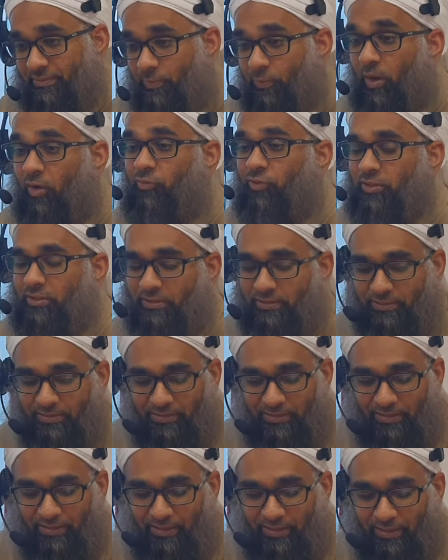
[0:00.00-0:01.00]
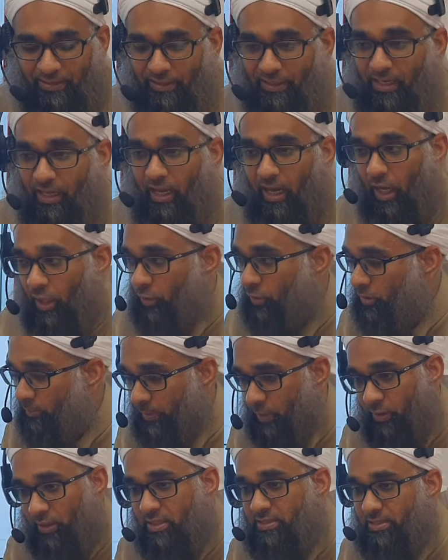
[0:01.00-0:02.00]
Waffles. Are you going to
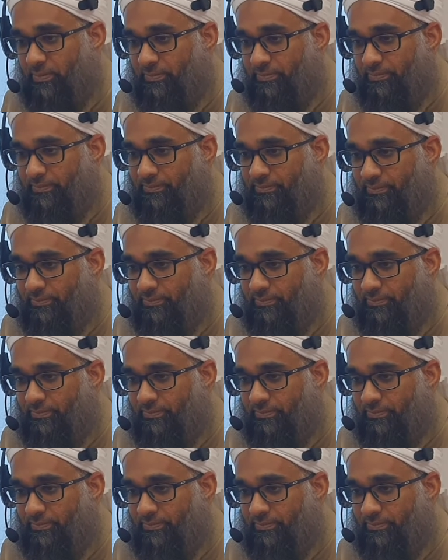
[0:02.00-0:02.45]
break a qasam?